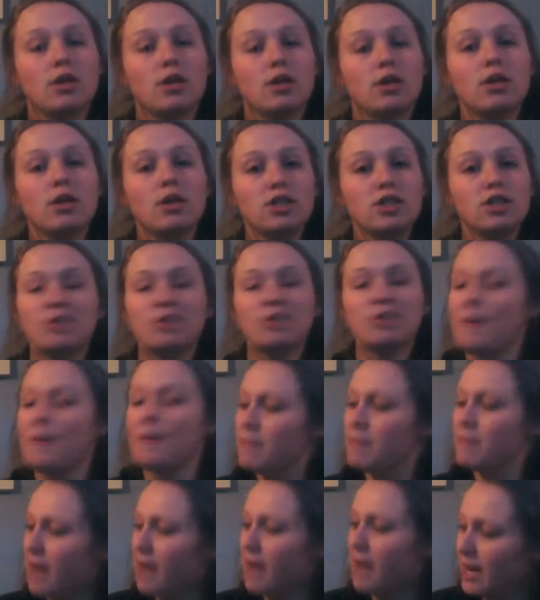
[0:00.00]
Good, she
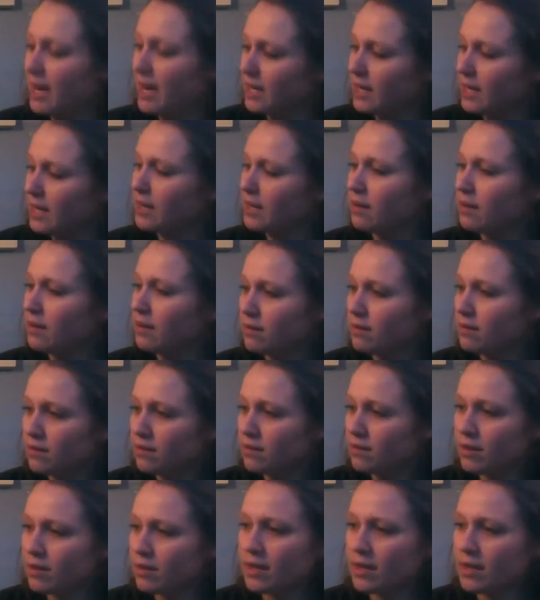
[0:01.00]
might be painting.
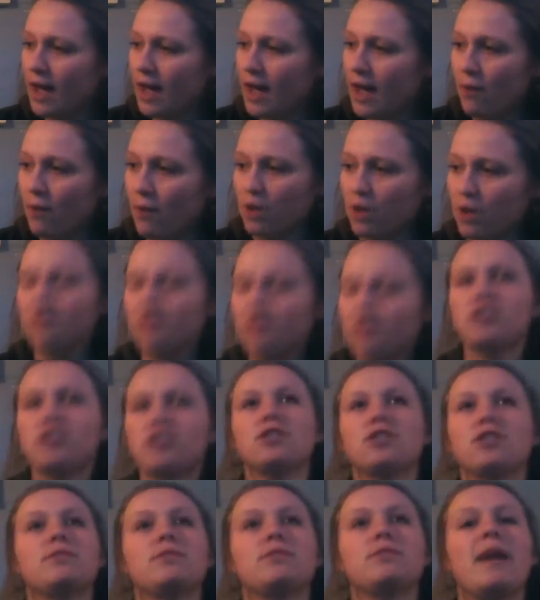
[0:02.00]
Yeah, what do you think
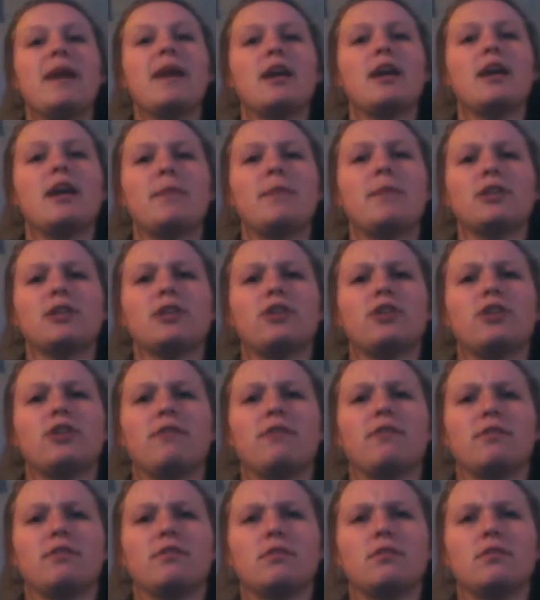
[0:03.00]
she's painting a picture of?